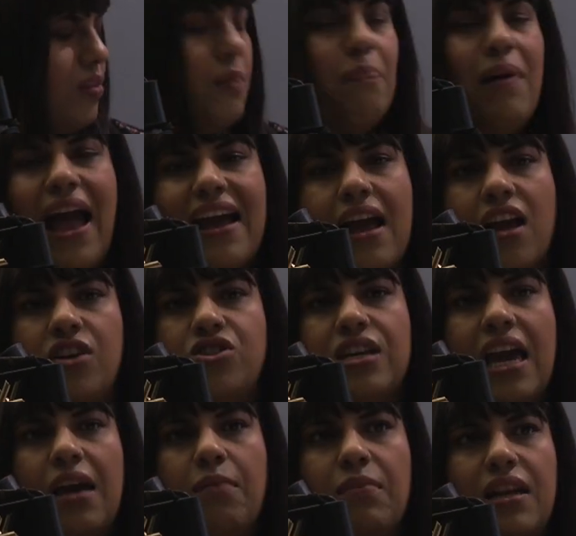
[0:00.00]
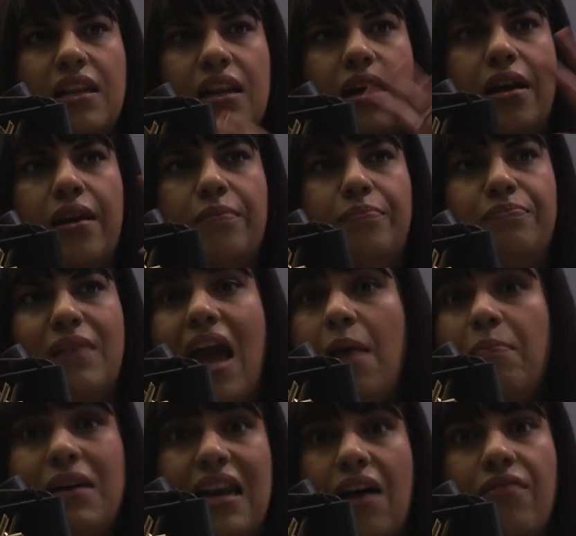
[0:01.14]
bag actually came in
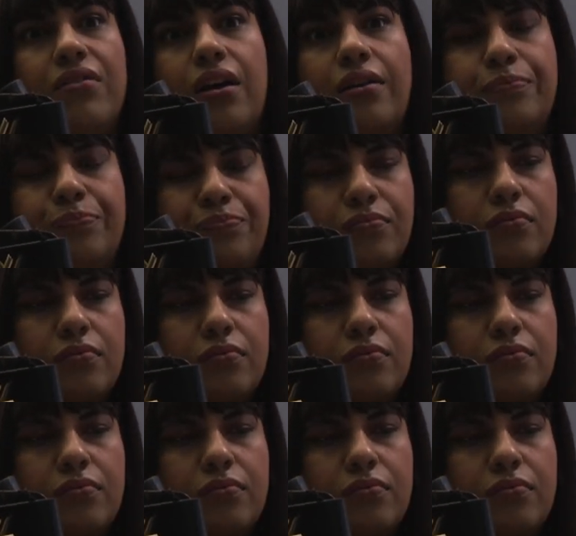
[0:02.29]
epi leather